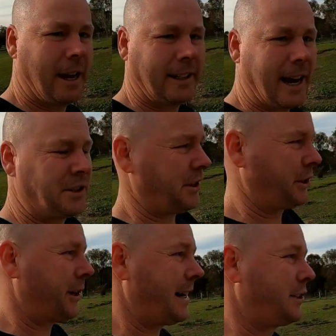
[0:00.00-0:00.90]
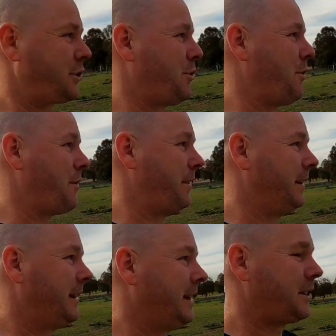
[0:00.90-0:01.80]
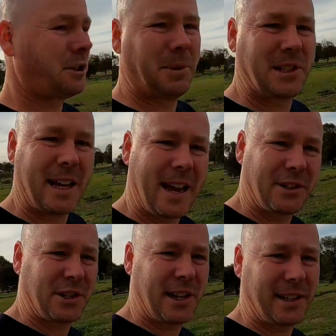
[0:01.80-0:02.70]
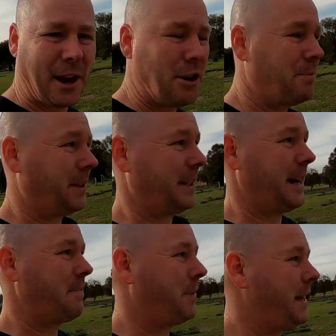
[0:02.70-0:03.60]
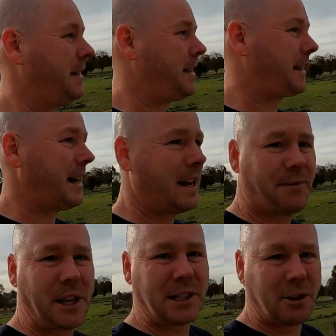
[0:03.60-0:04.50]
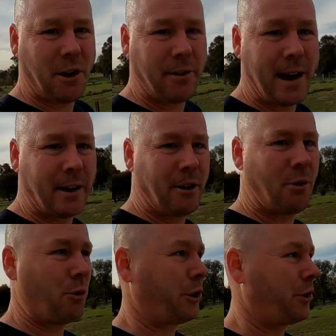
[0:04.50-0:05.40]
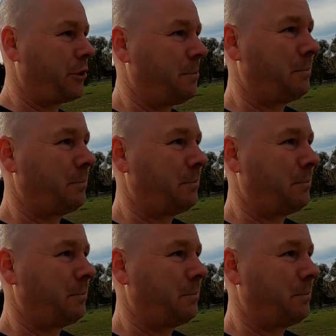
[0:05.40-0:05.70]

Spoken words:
Okay, so the tractor's gone. It's a little bit sad to see it go, but you can't have things lying around and not working on